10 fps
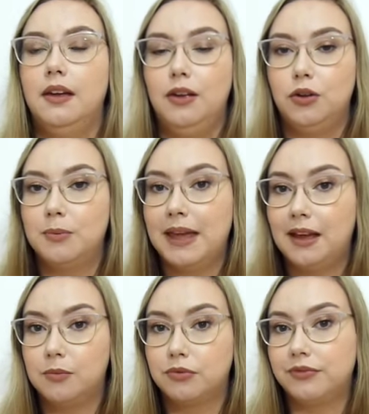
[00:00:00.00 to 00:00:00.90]
your
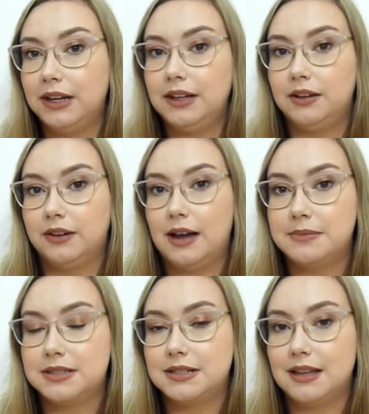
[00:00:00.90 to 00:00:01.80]
makeup really
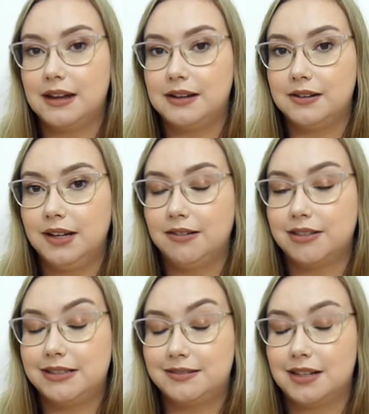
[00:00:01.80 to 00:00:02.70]
grabs to that area
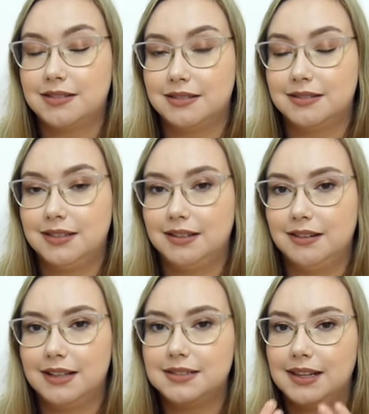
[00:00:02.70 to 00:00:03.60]
and doesn't sit
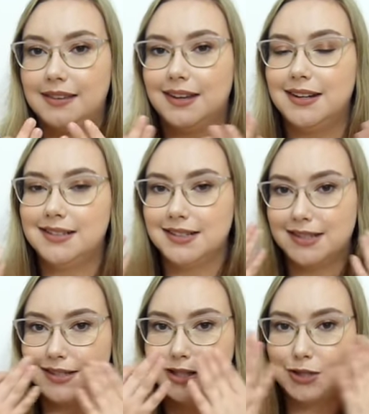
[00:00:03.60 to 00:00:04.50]
nicely, and then it
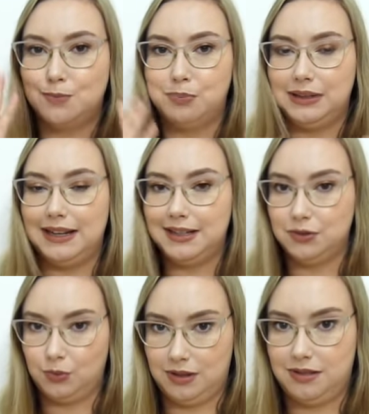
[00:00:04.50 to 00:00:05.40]
doesn't
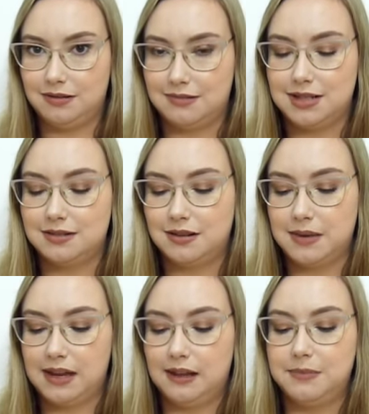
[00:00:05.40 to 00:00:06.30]
blend with the rest of the
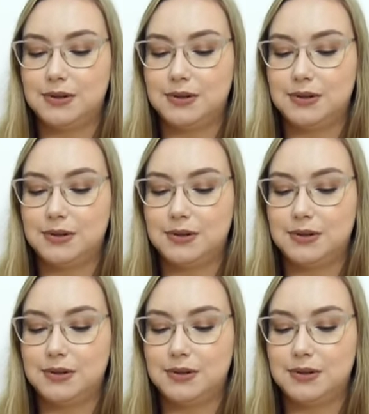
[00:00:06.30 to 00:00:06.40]
makeup.